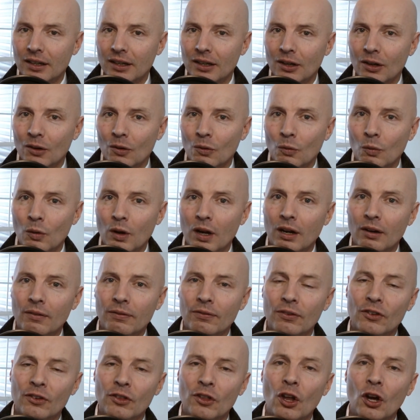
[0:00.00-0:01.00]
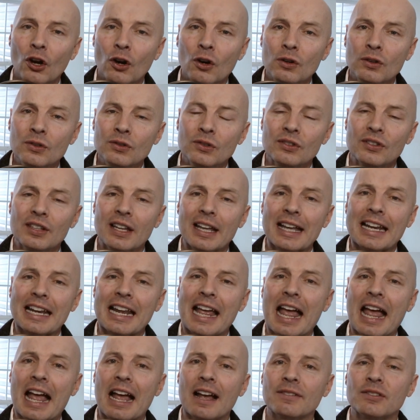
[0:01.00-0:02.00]
Well, for those that
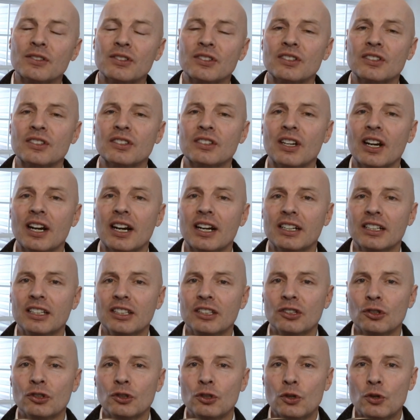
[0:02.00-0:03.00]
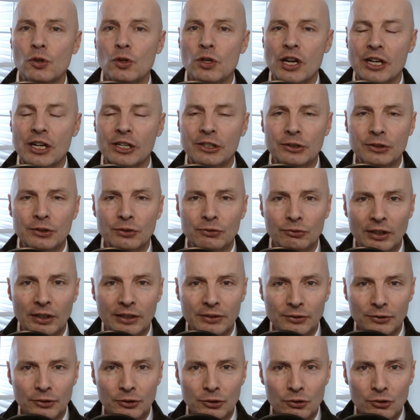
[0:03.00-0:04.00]
have started New Year's
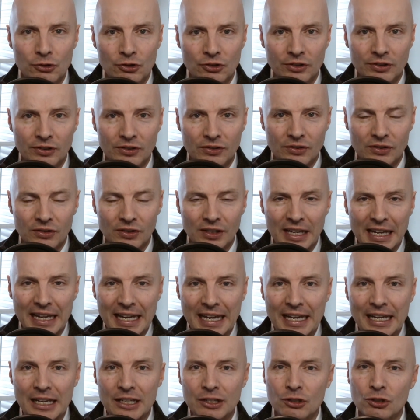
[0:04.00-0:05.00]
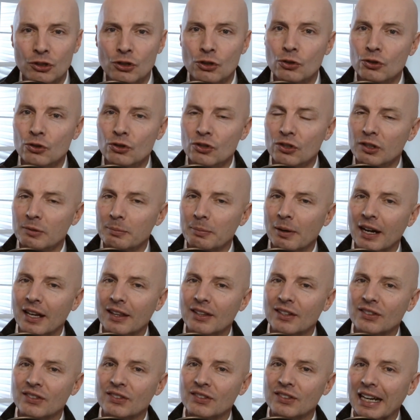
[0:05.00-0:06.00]
resolutions, usually by the
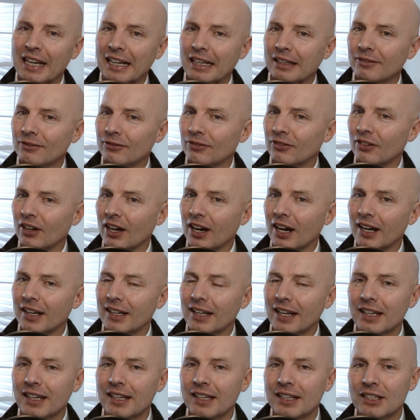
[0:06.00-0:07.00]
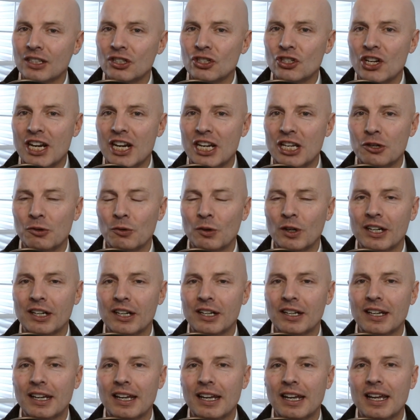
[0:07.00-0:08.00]
second Friday in
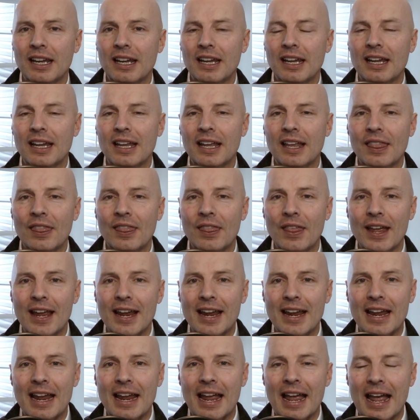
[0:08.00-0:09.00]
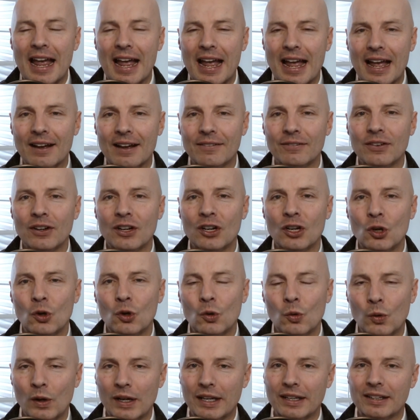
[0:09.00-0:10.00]
January, they have
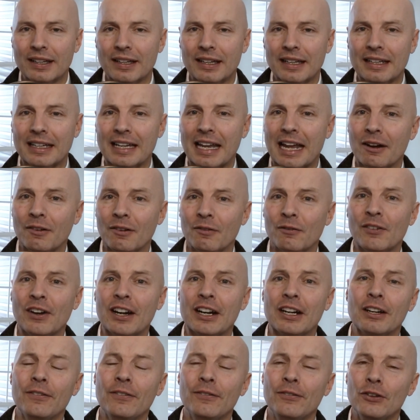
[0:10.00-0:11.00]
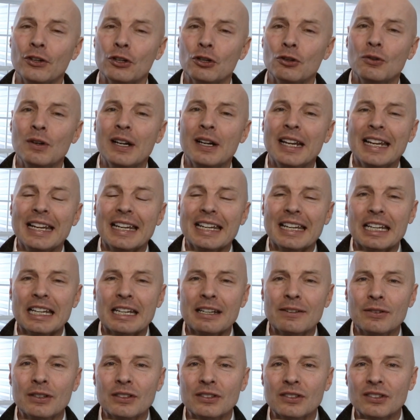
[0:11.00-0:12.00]
quit. Now, very few
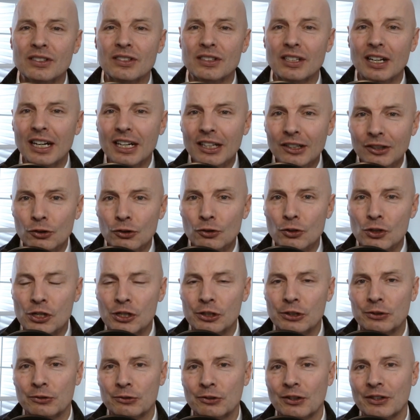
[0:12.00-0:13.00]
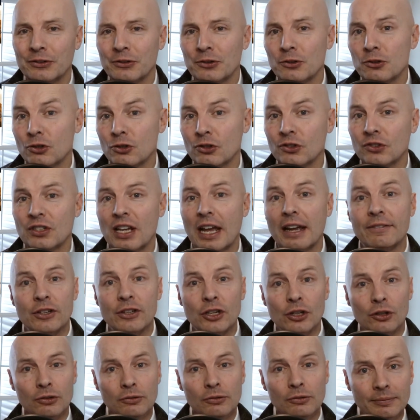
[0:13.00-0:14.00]
even start New Year's resolutions. Have
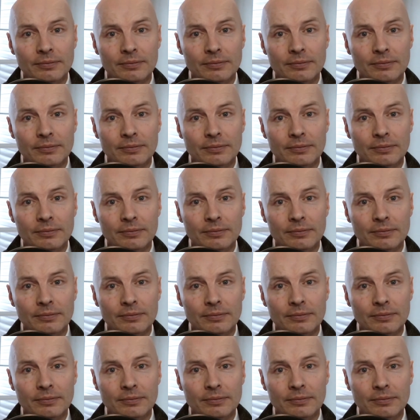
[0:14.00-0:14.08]
you?